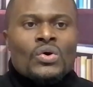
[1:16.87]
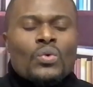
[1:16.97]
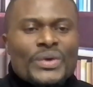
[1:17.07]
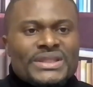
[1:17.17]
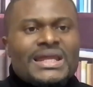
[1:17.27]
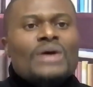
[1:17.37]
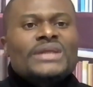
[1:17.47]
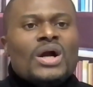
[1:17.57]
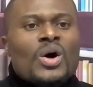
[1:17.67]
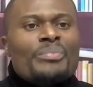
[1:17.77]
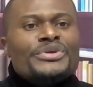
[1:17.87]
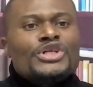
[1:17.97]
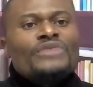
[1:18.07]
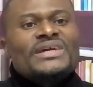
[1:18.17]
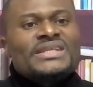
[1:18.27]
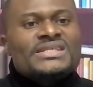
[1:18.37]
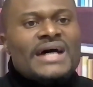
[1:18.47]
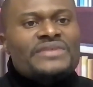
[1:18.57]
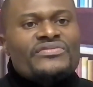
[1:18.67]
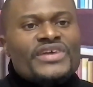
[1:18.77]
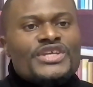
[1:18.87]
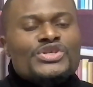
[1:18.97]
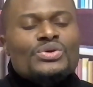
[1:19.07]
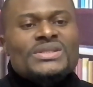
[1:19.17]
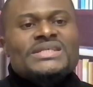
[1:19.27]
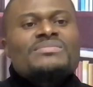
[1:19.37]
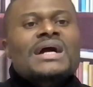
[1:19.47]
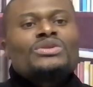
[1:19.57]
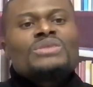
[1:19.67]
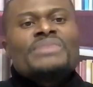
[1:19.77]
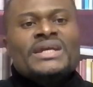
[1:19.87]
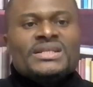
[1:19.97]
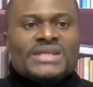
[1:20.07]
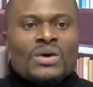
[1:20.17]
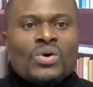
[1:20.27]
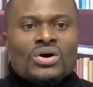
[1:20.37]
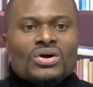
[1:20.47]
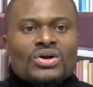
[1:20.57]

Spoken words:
Without the completion of the design phase, your team cannot begin their work.